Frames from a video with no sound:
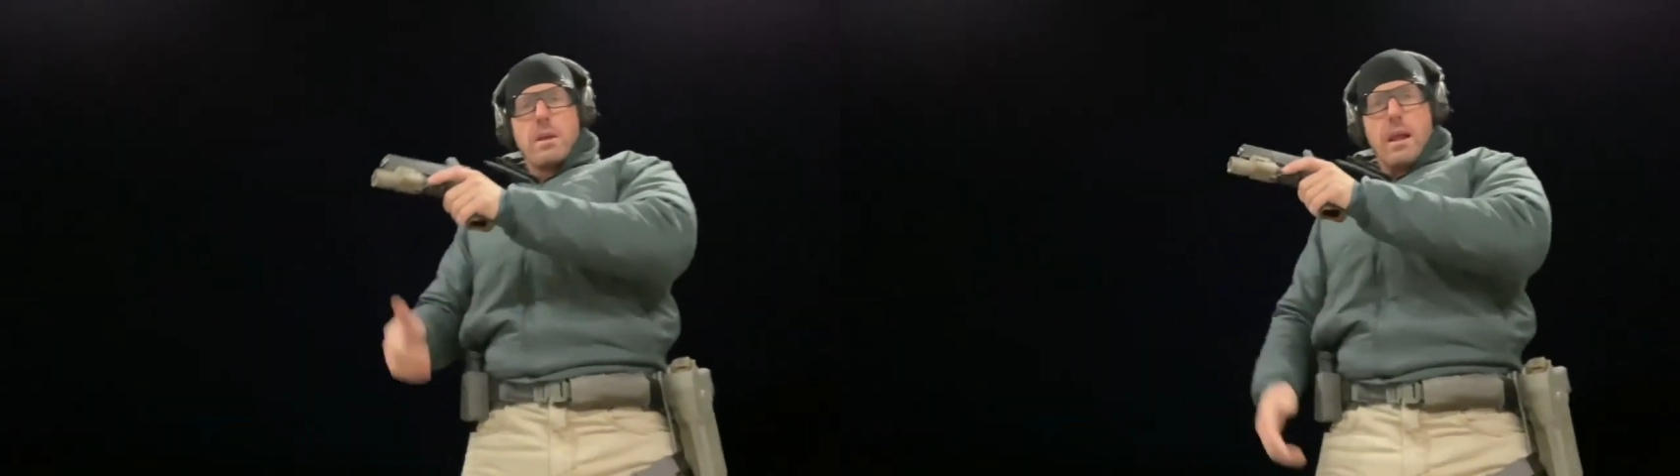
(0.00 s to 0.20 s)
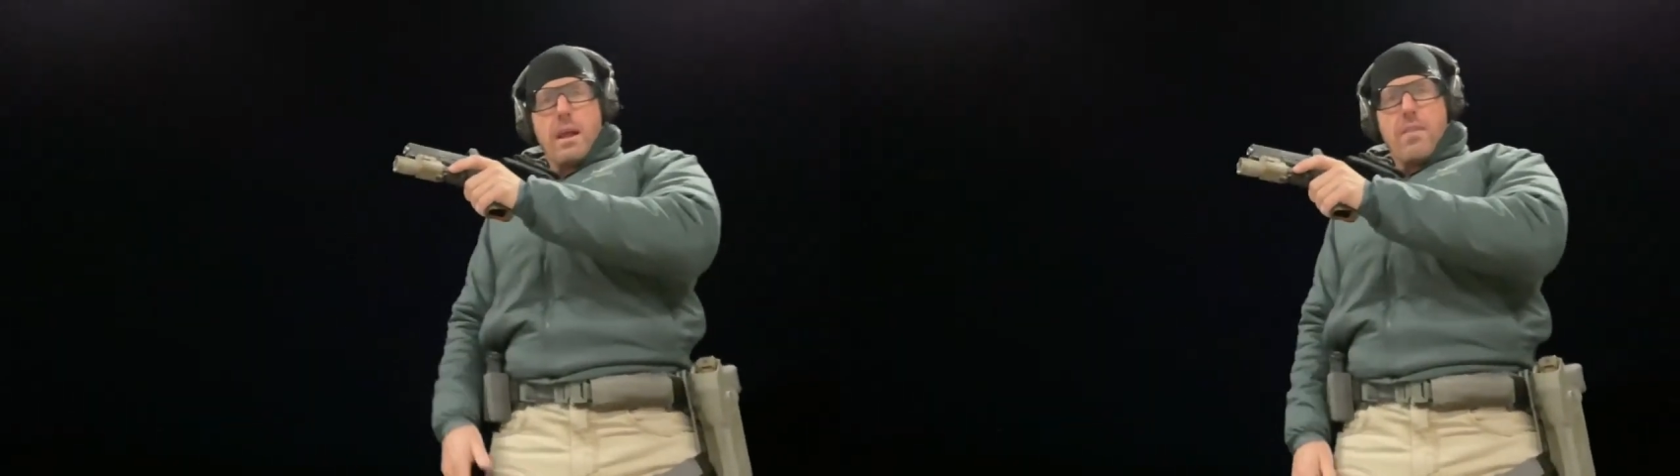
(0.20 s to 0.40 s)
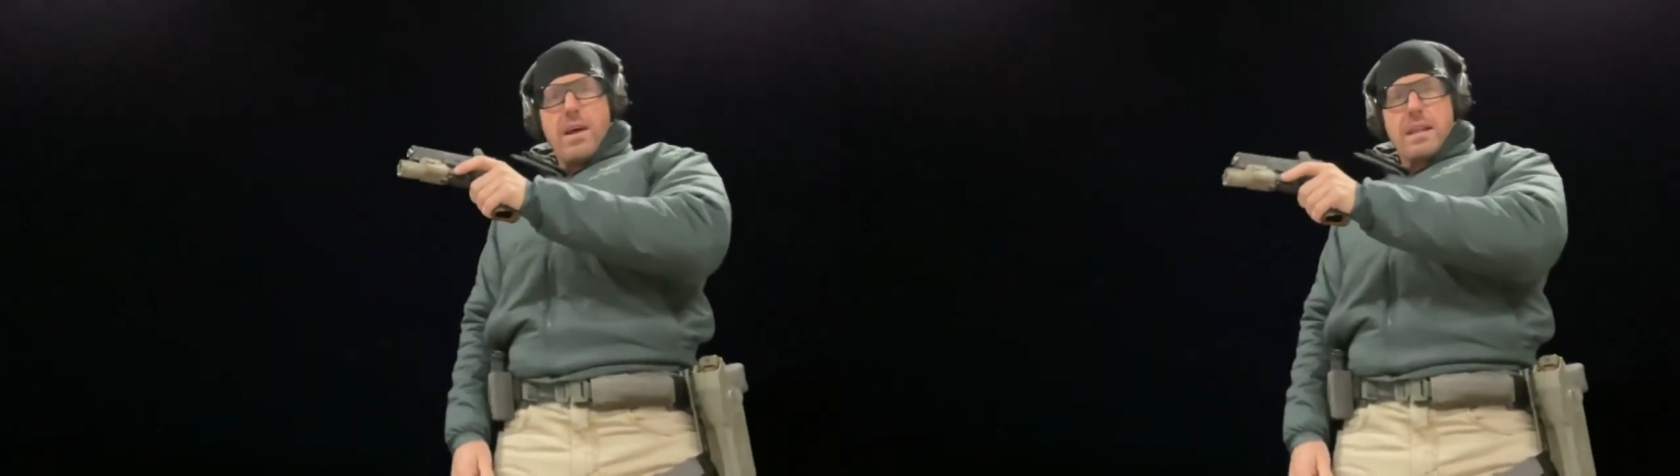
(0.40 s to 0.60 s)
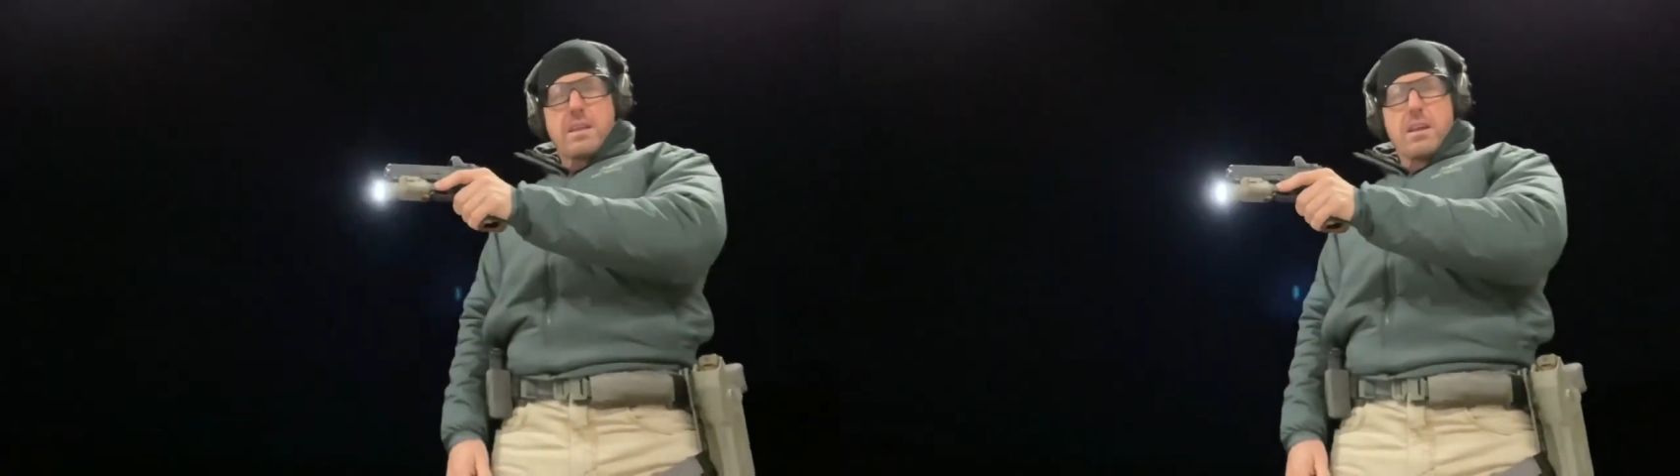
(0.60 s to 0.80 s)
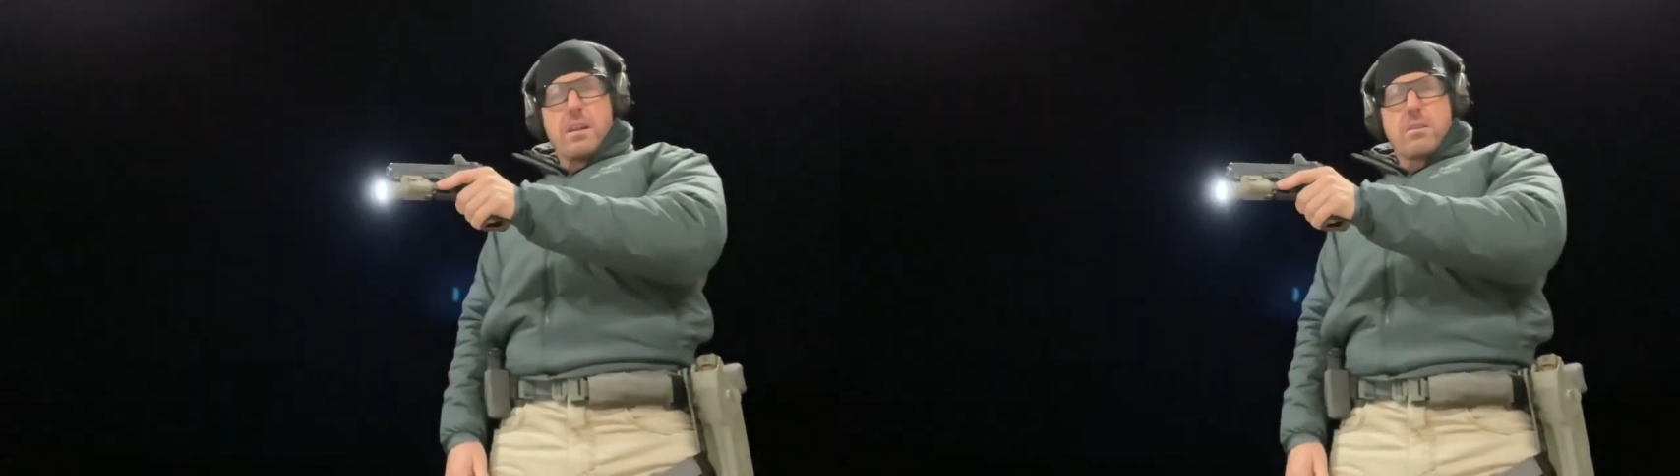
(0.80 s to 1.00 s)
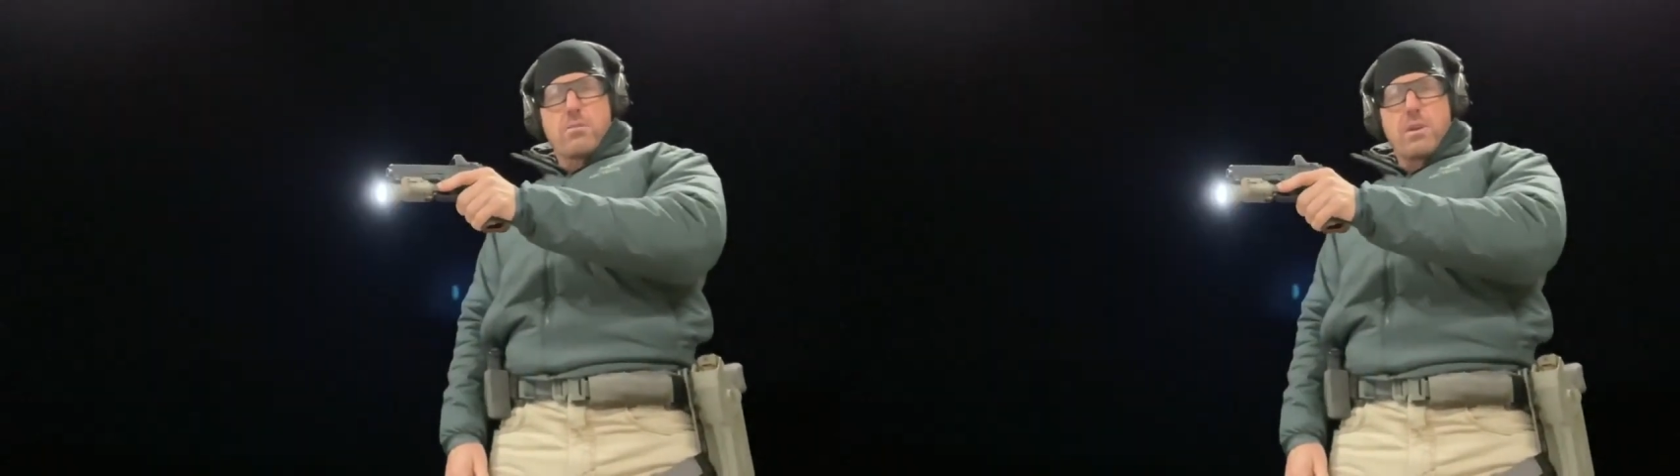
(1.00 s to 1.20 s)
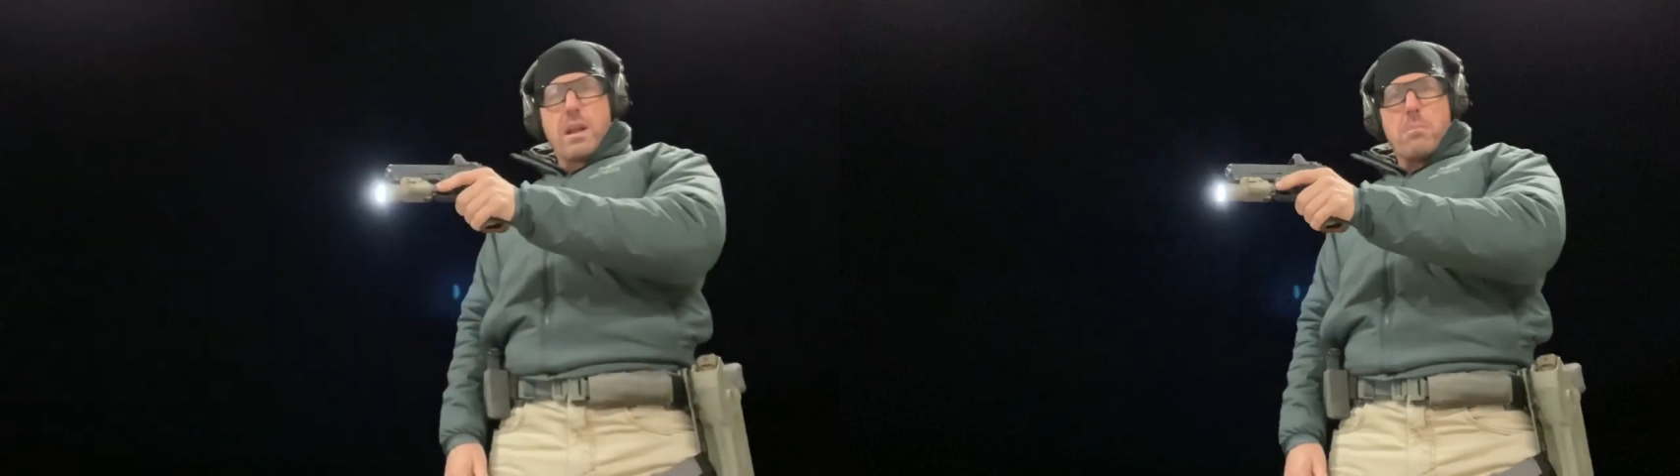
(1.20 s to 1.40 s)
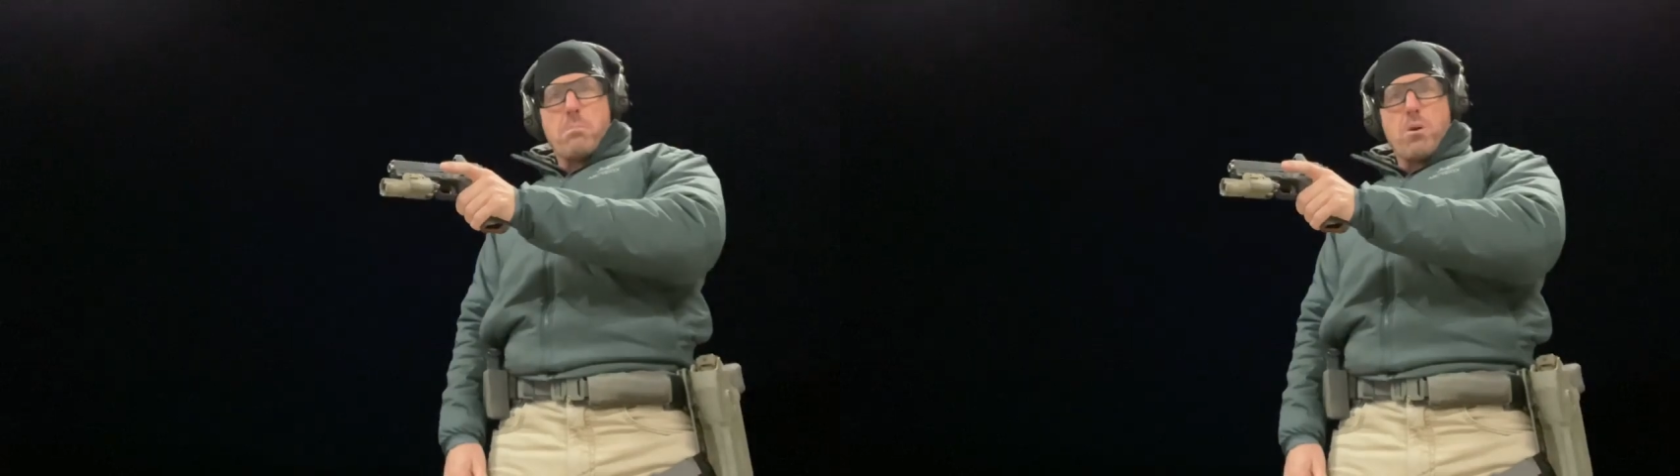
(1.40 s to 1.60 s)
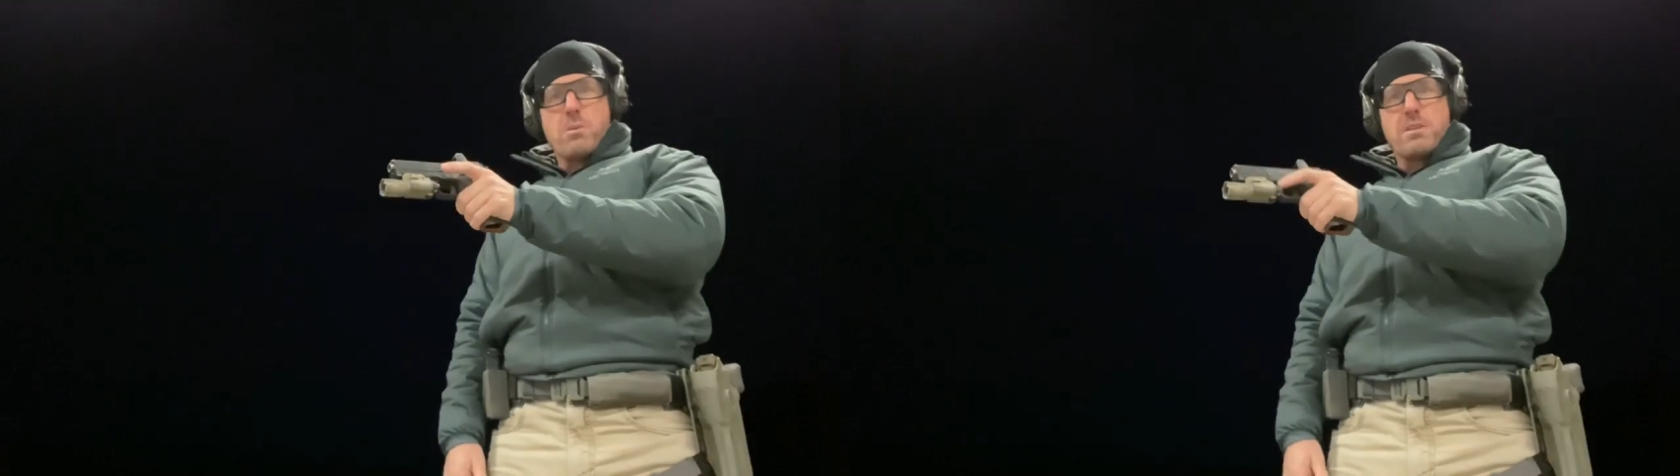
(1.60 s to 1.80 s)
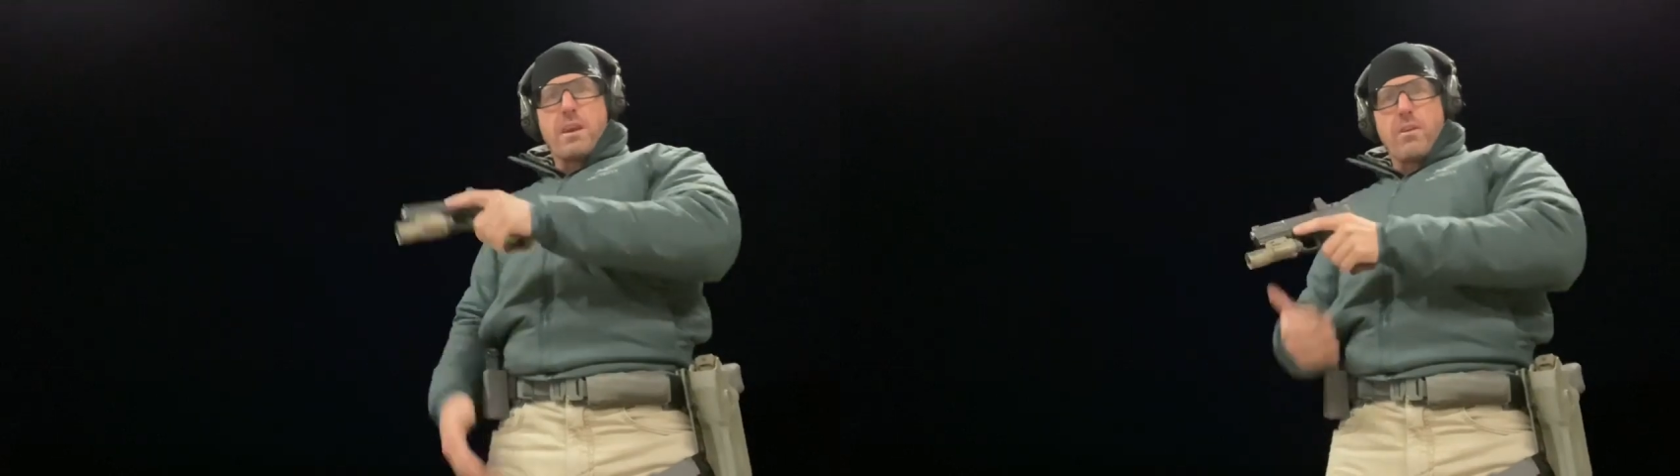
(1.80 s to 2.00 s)
and that can create a
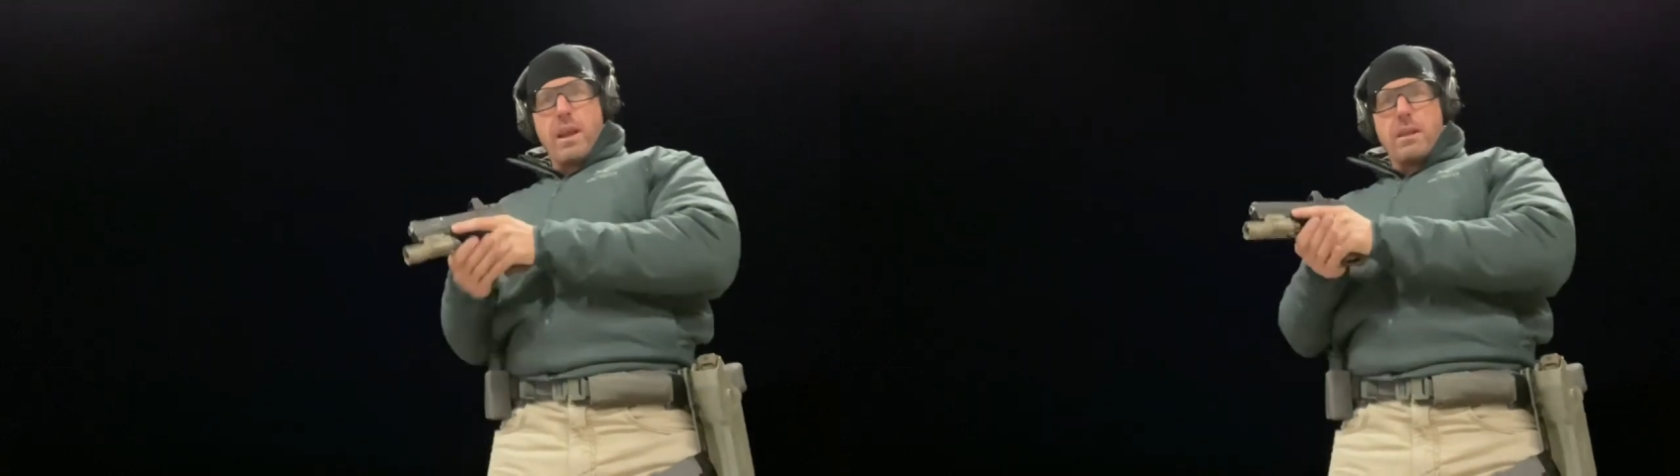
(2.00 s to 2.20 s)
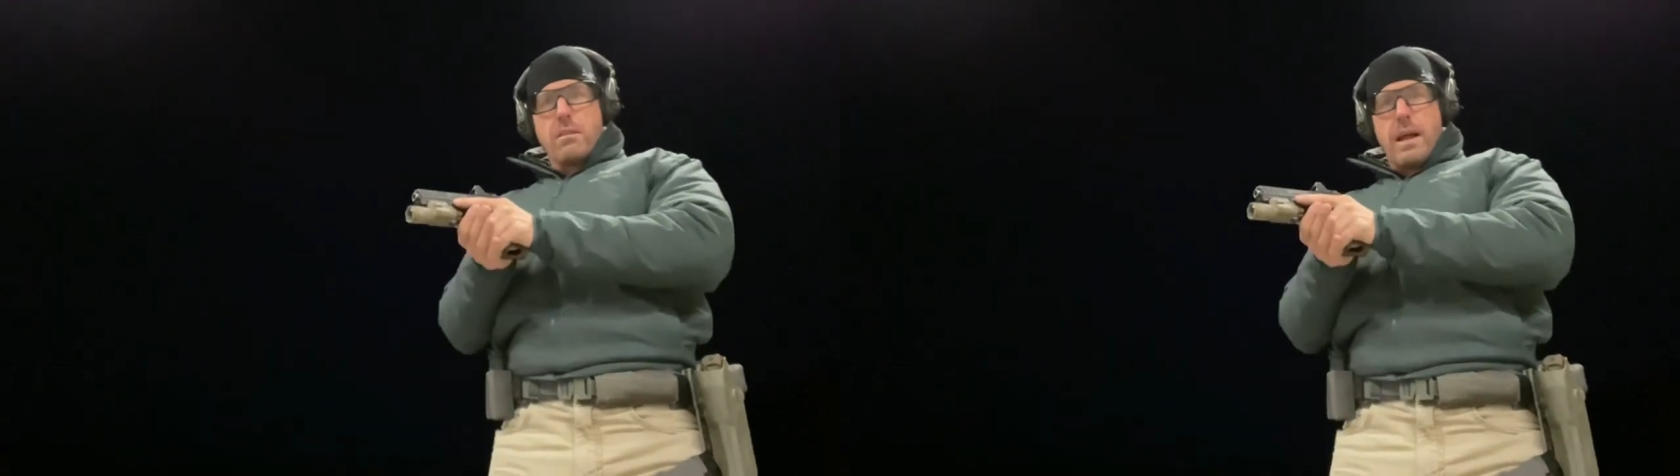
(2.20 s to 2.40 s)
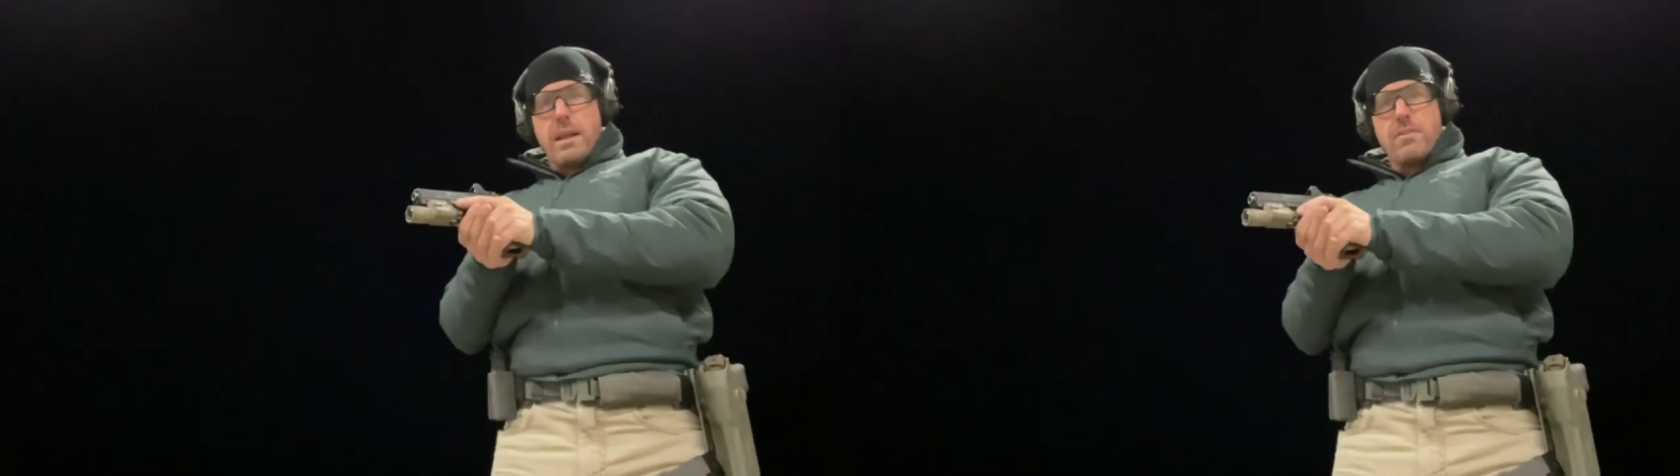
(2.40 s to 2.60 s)
momentary light.